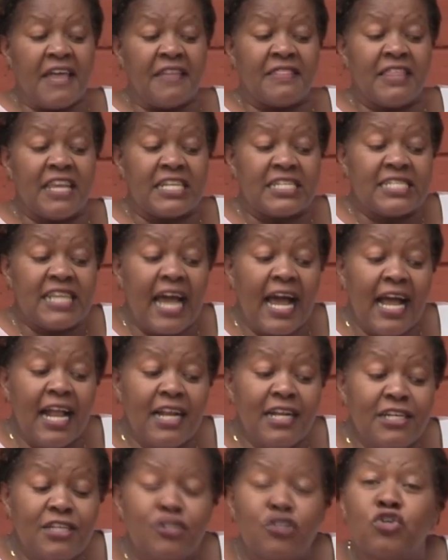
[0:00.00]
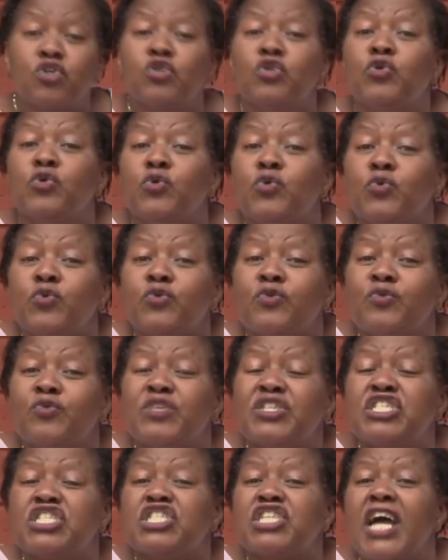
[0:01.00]
The child grew,
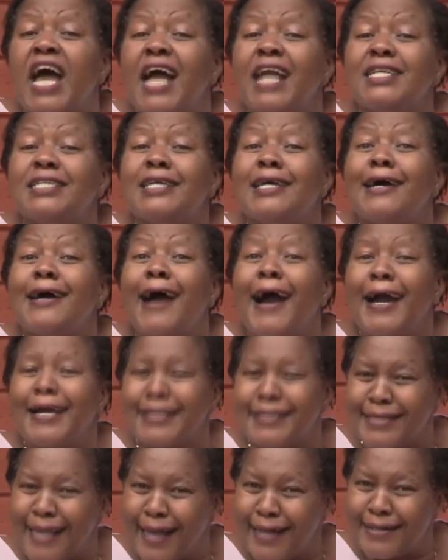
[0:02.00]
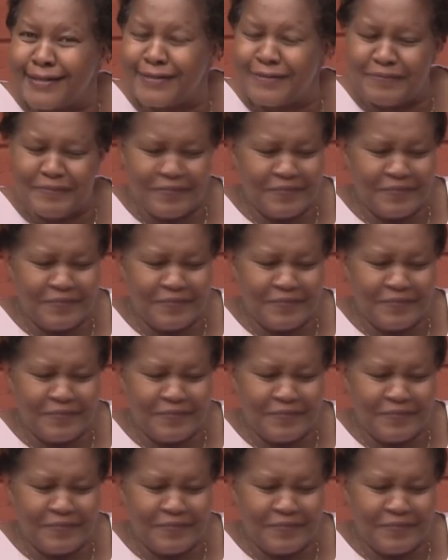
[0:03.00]
which child? Isaac.